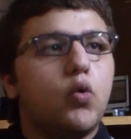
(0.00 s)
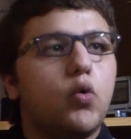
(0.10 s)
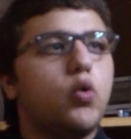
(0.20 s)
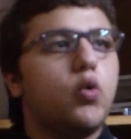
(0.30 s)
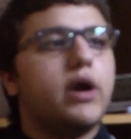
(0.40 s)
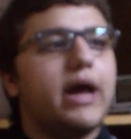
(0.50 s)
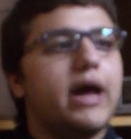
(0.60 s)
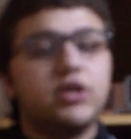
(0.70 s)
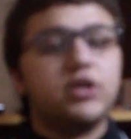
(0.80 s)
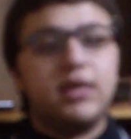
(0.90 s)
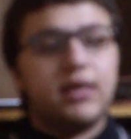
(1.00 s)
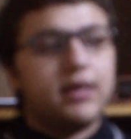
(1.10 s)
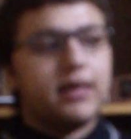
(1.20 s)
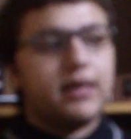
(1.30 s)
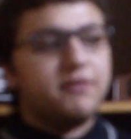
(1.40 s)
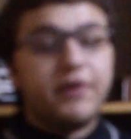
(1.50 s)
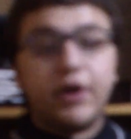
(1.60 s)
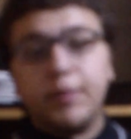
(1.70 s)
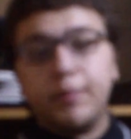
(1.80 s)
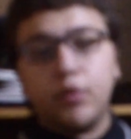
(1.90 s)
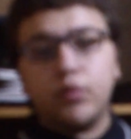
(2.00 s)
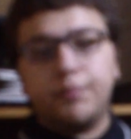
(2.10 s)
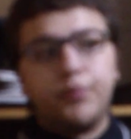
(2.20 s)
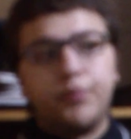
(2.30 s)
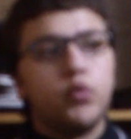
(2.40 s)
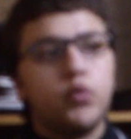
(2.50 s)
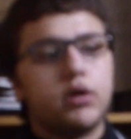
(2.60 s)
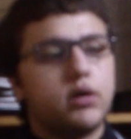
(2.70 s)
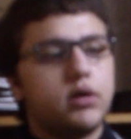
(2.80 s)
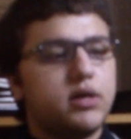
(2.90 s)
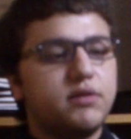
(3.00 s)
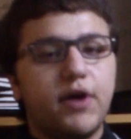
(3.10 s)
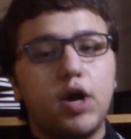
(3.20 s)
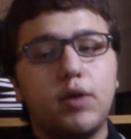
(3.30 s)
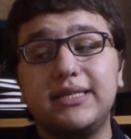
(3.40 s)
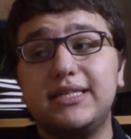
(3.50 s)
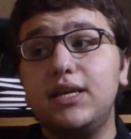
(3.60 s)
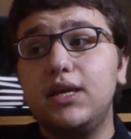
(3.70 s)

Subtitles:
or actually in a very poor environment,